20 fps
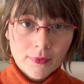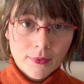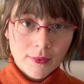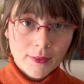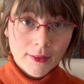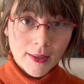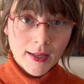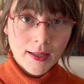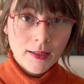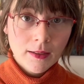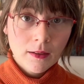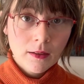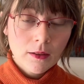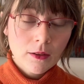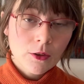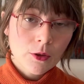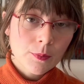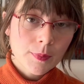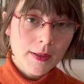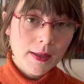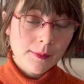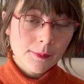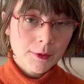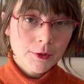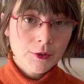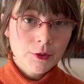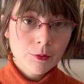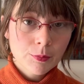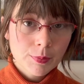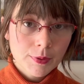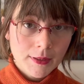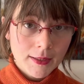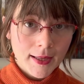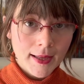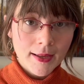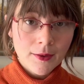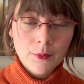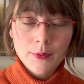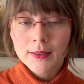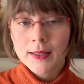then you'll be able to
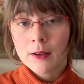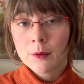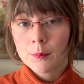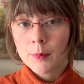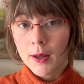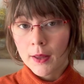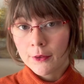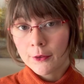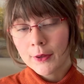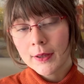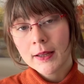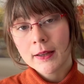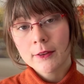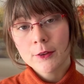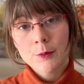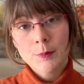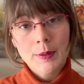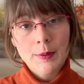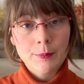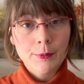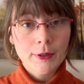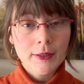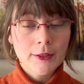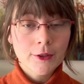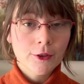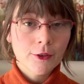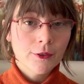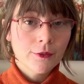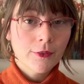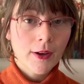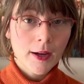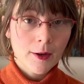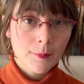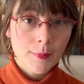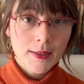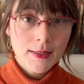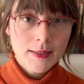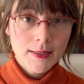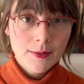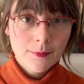play without bothering other people in your
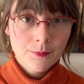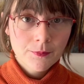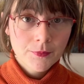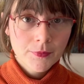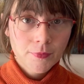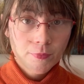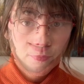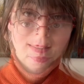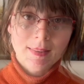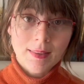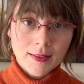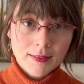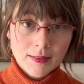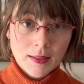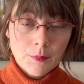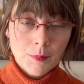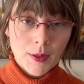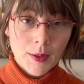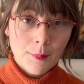environment. This can be a